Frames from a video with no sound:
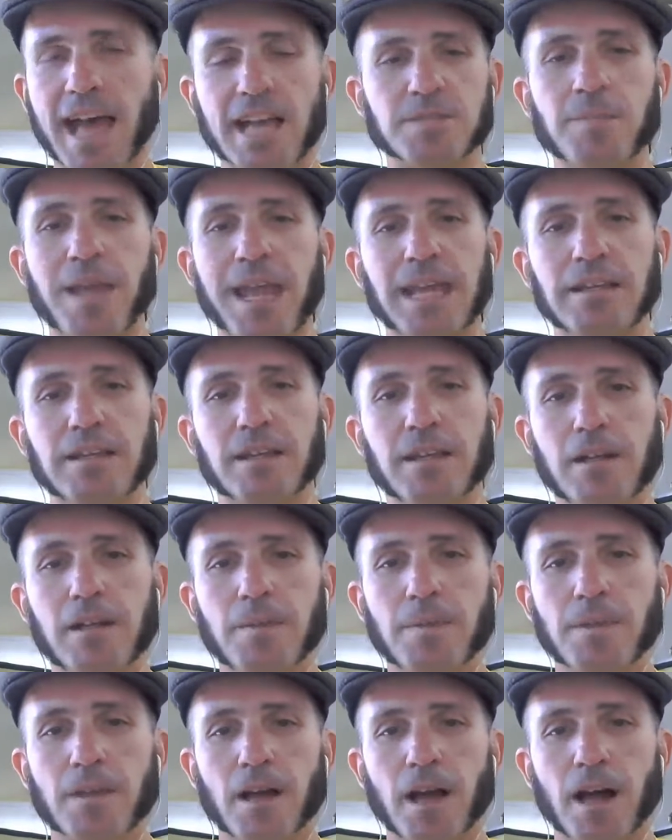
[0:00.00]
has
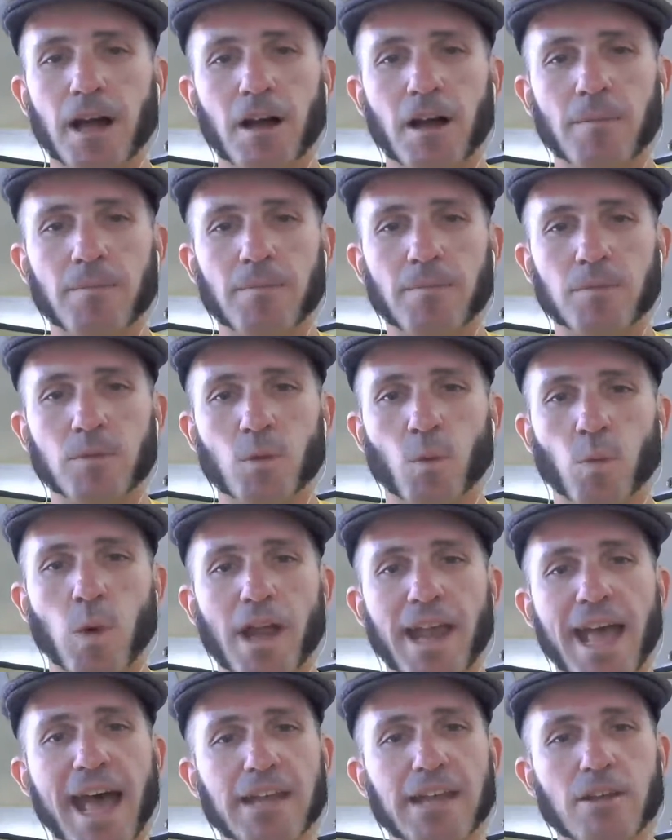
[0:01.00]
made
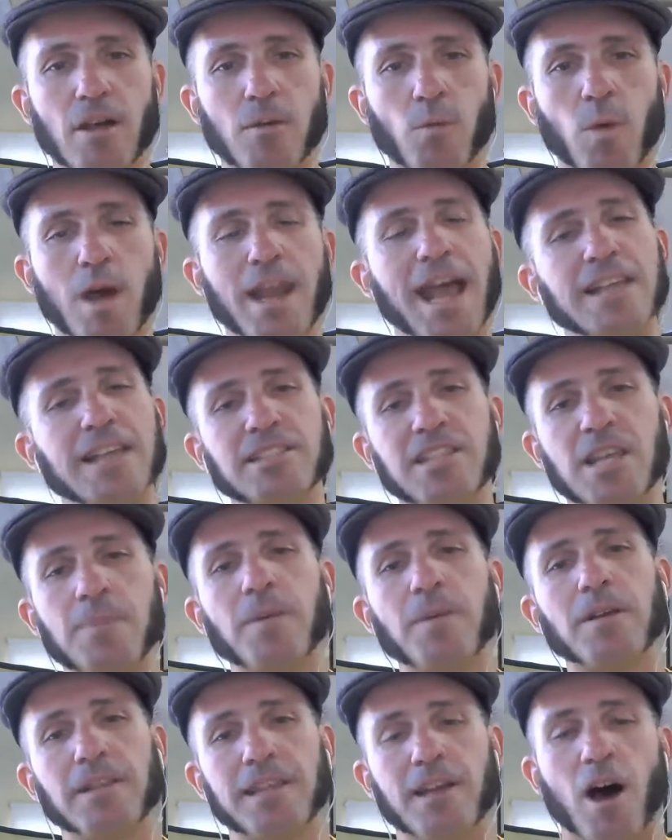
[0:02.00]
what has
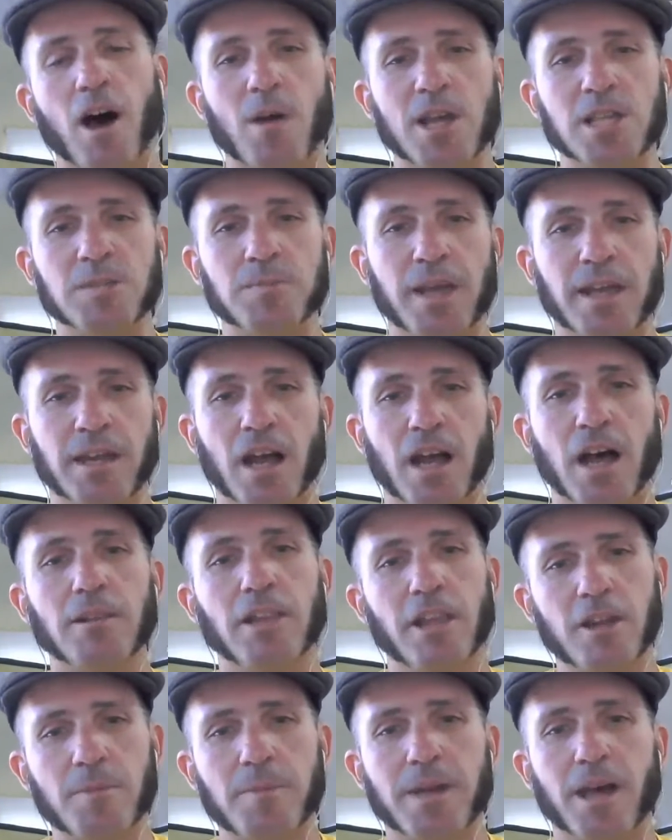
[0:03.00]
typically always been
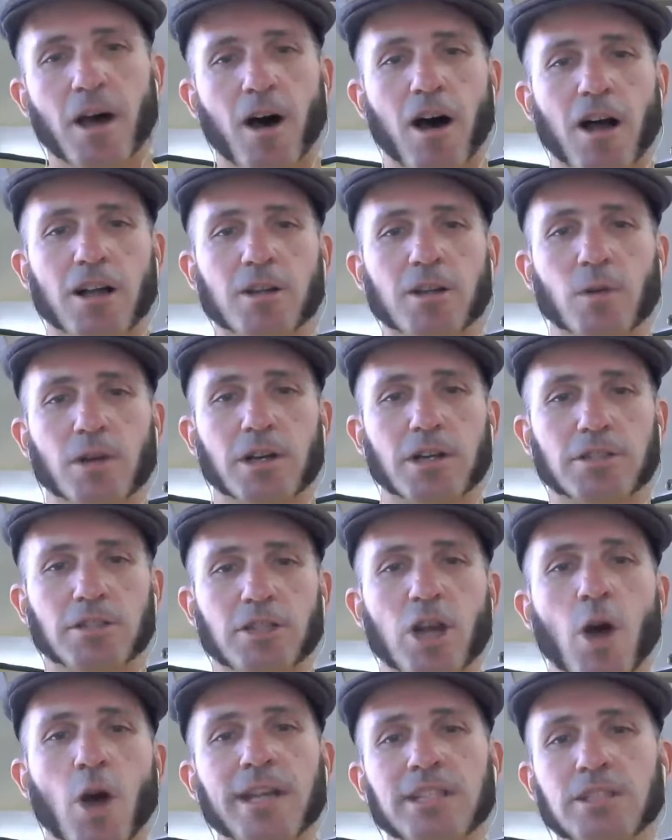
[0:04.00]
a little bit
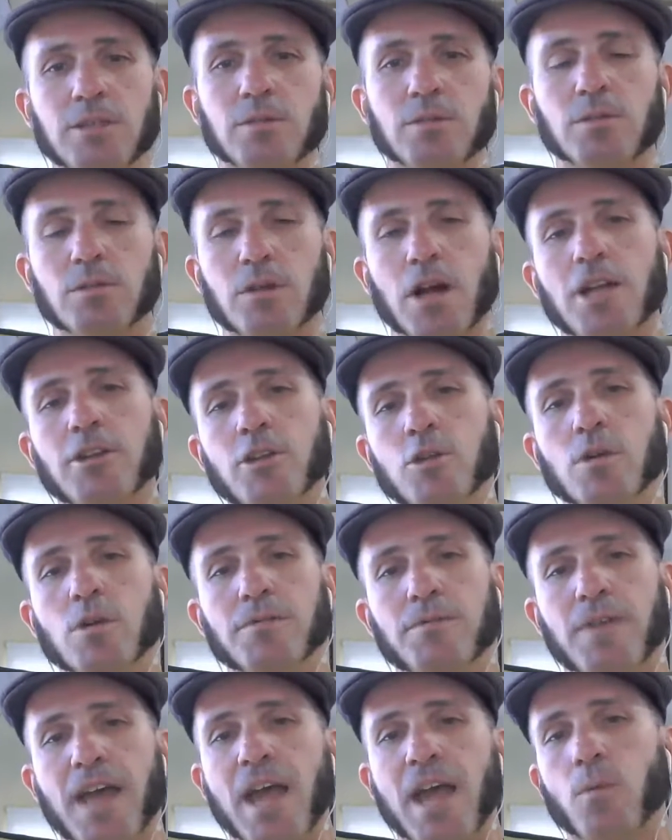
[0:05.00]
awkward, going to a
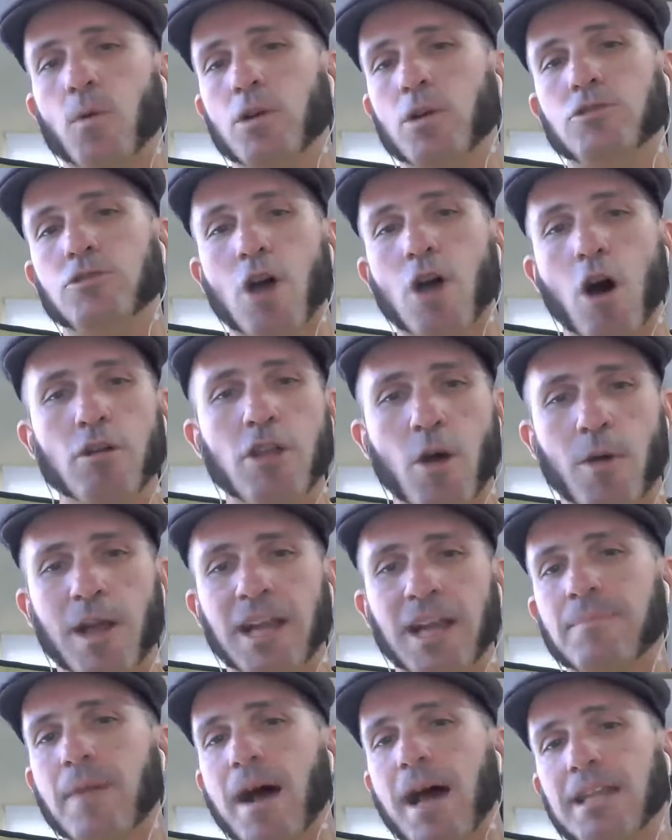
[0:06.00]
new event where you don't
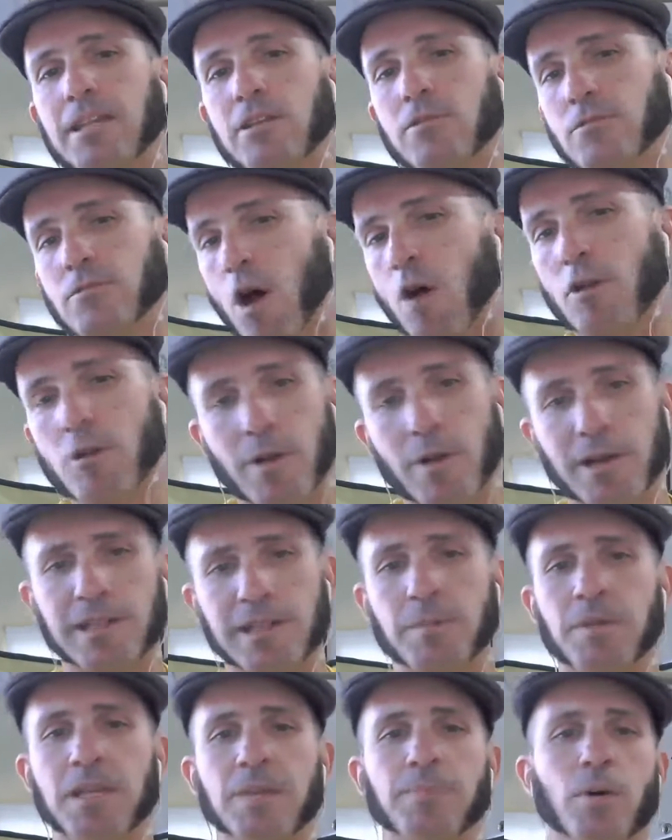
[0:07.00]
know anybody, you don't know any
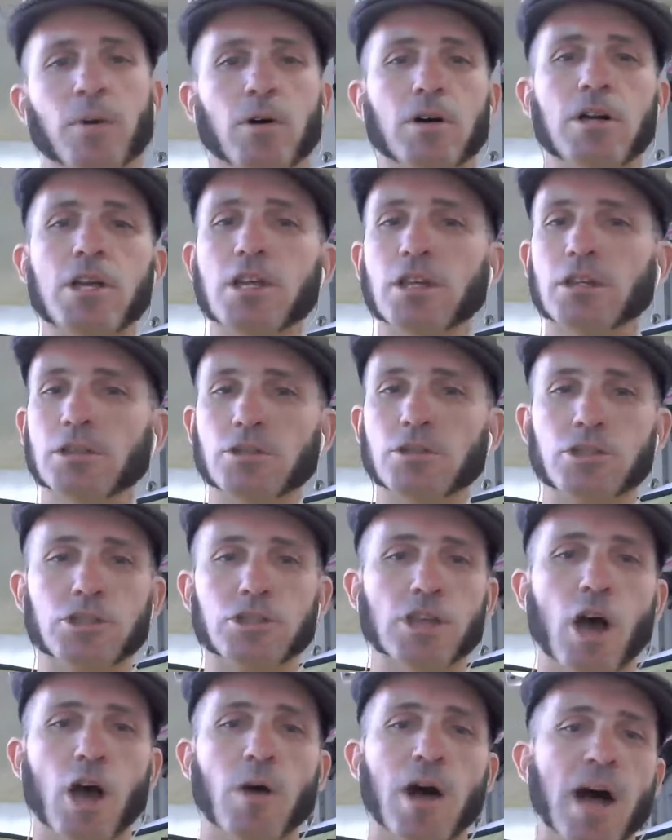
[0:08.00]
of the people, you
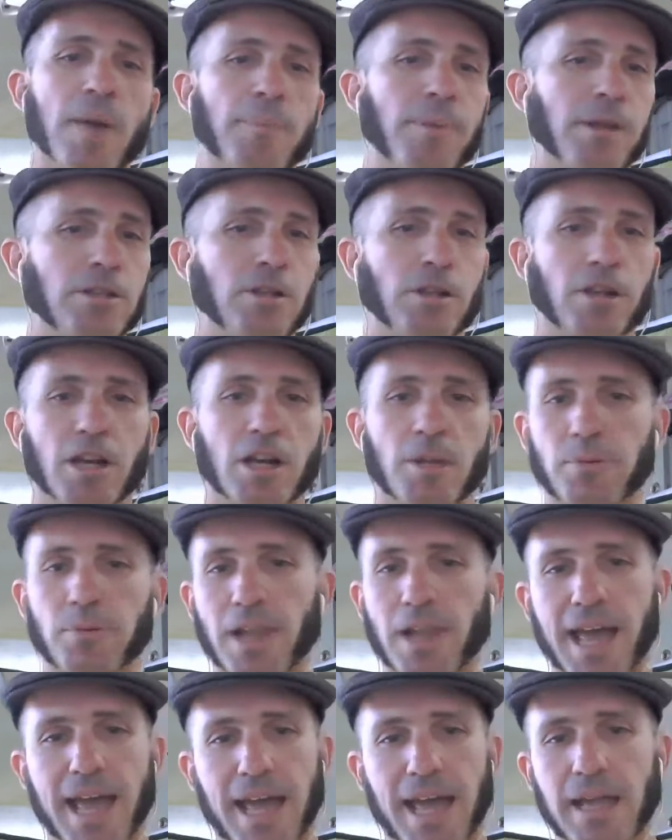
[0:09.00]
show up and you're going to
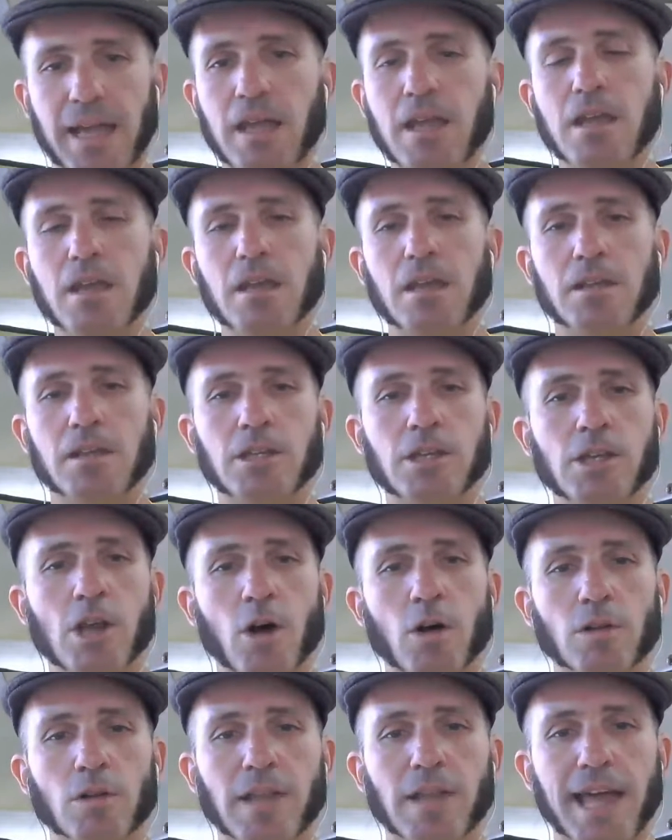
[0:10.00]
play,
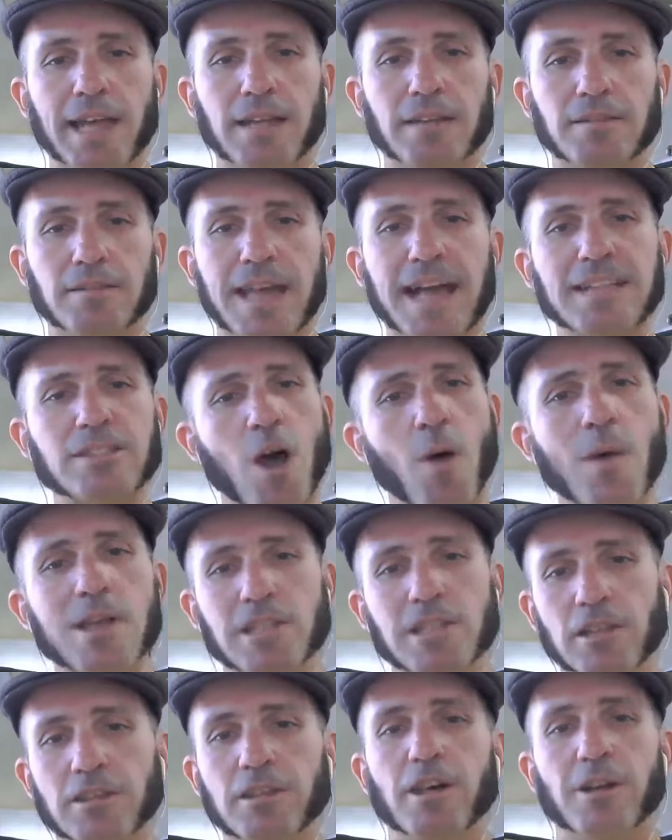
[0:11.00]
like that's always
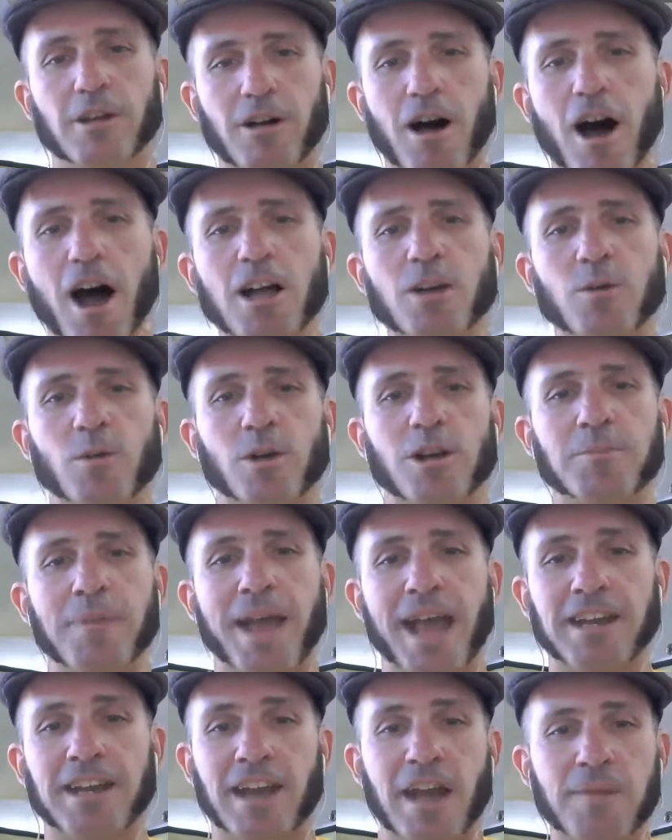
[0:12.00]
a little awkward,
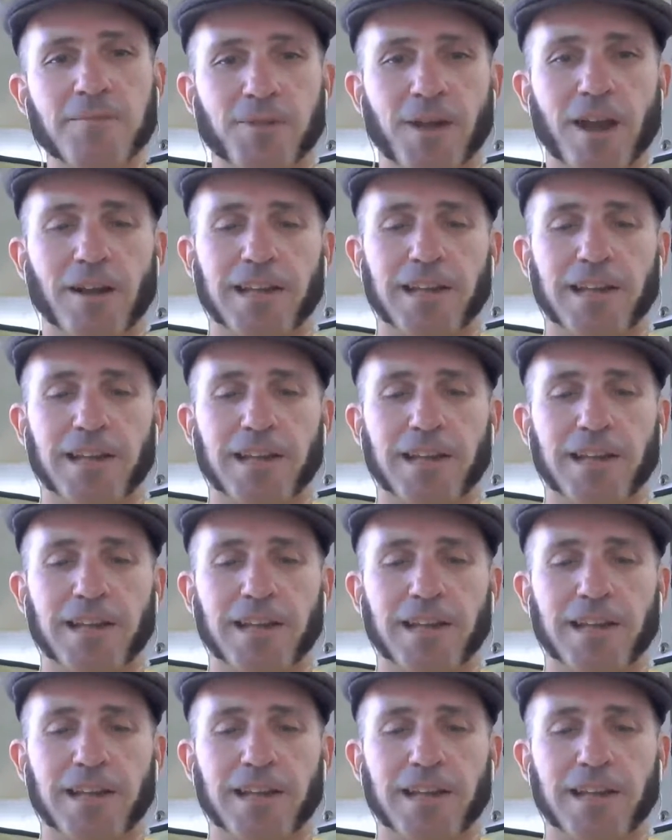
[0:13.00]
man, and I'm fairly